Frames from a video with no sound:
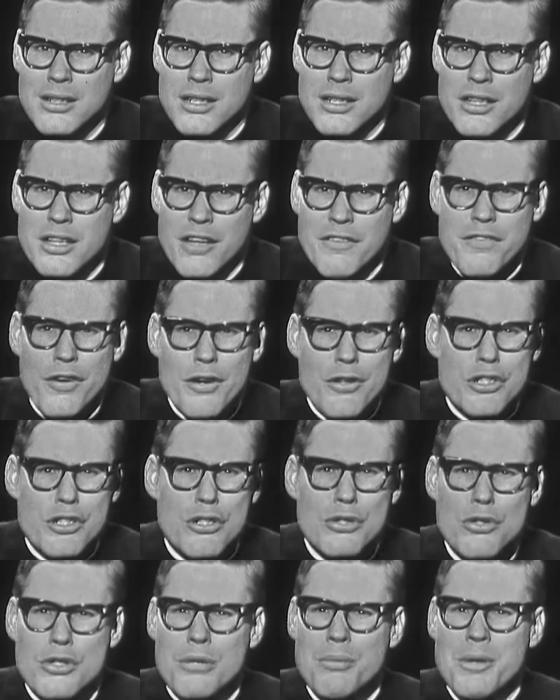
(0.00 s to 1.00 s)
The first
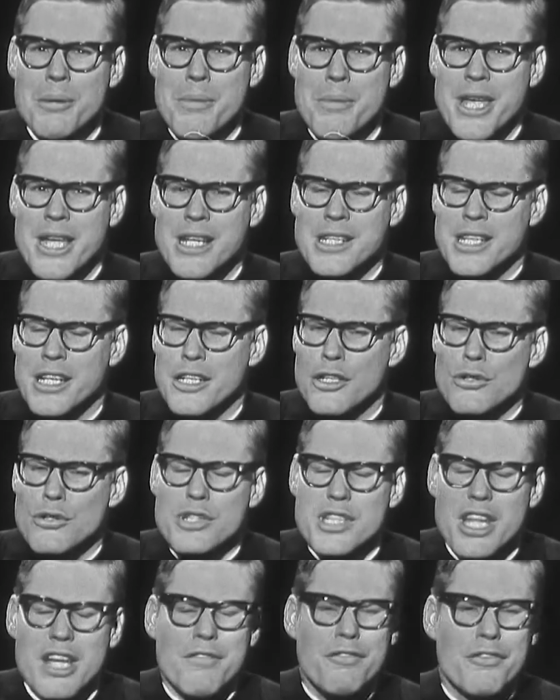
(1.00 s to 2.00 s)
two human beings had
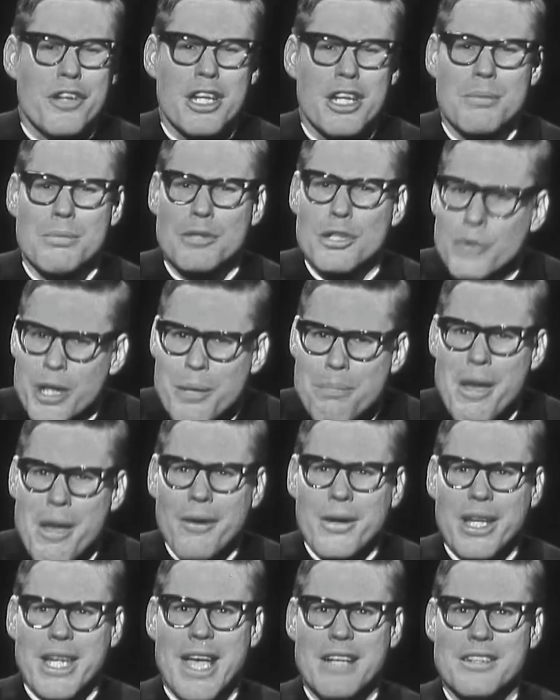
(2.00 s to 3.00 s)
used their freedom to
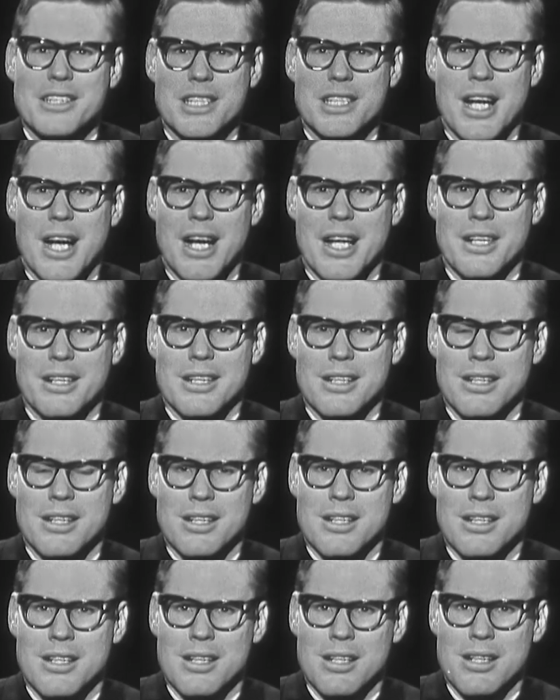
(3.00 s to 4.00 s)
rebel against God.
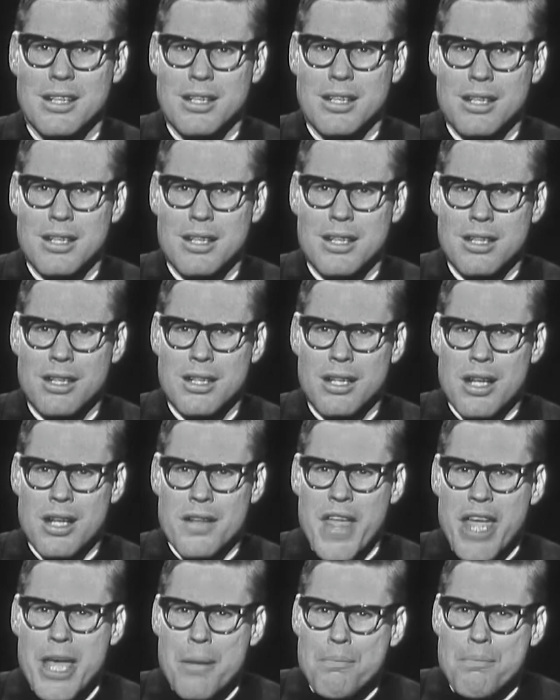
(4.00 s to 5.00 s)

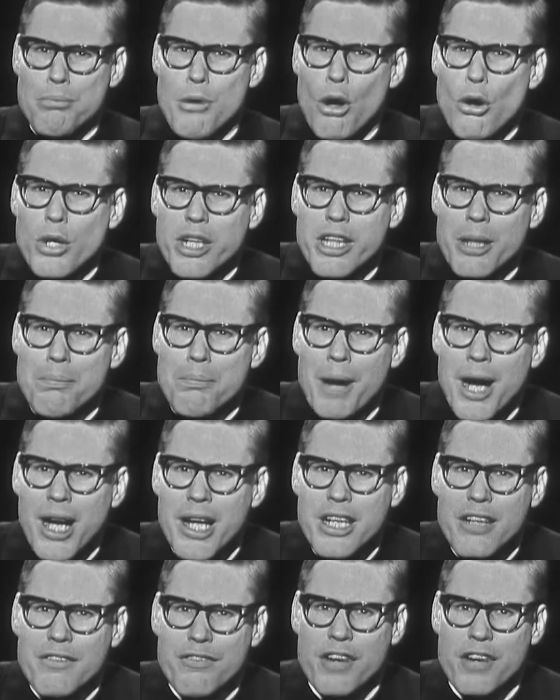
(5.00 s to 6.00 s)
They had broken the
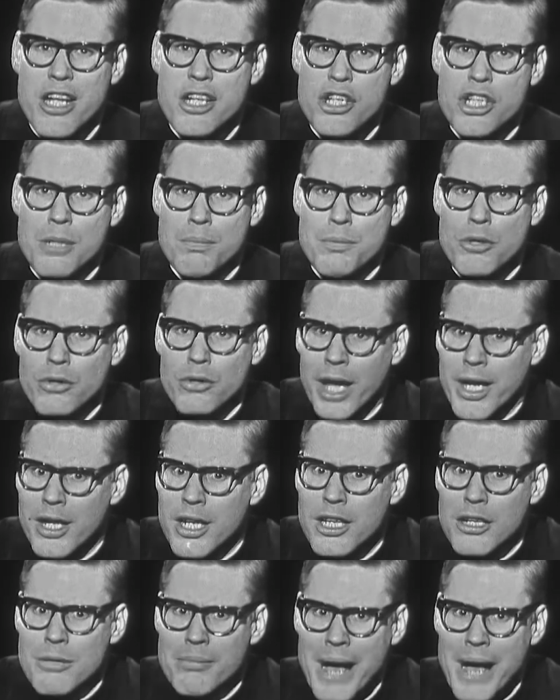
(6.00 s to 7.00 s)
bond of friendship
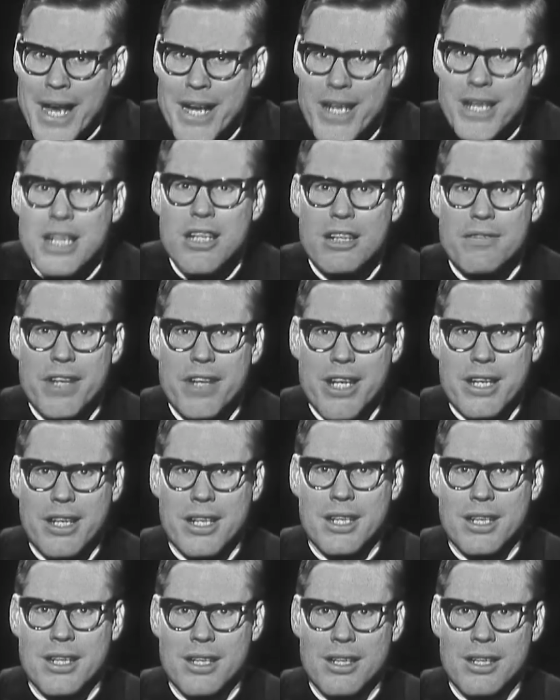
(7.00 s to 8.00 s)
uniting humanity and divinity.
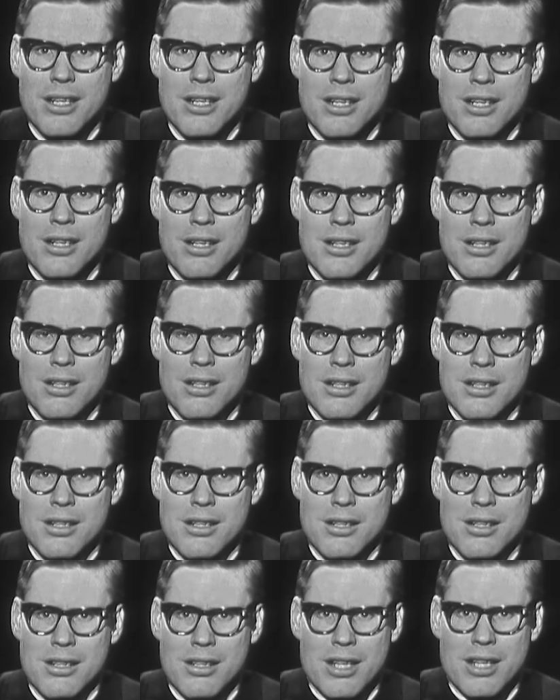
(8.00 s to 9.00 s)

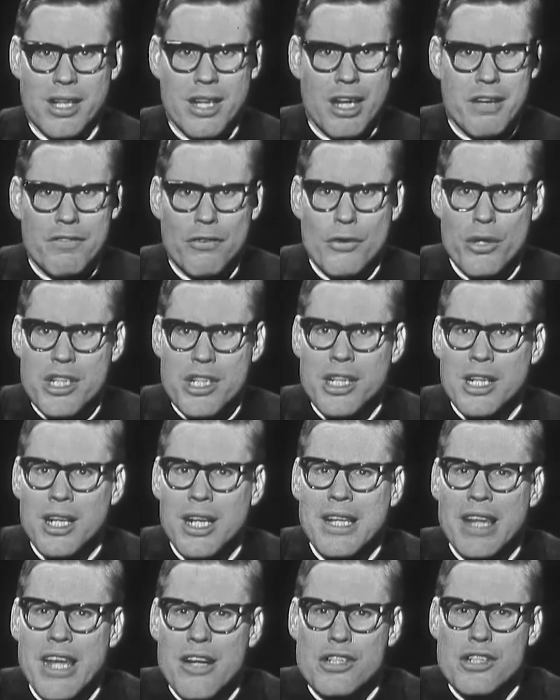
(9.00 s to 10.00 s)
And unfortunately,
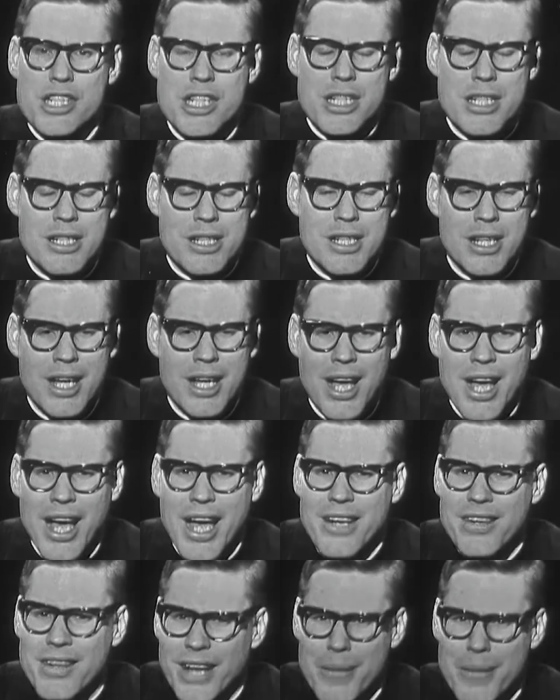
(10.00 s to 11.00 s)
their sin
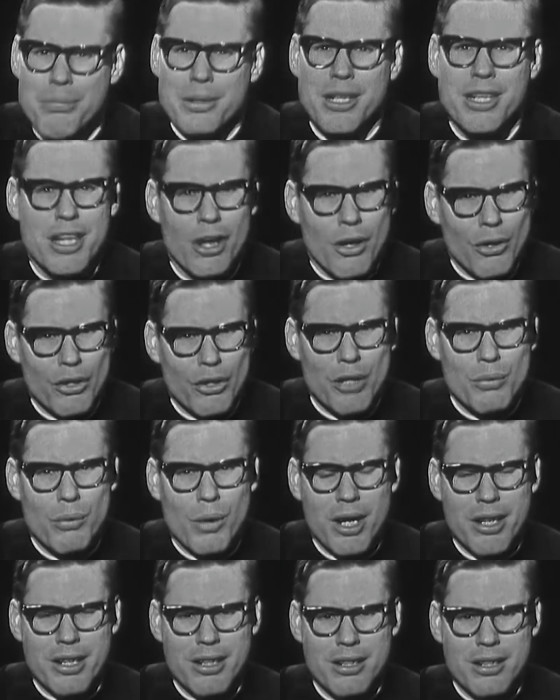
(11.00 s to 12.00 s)
had not been the only one.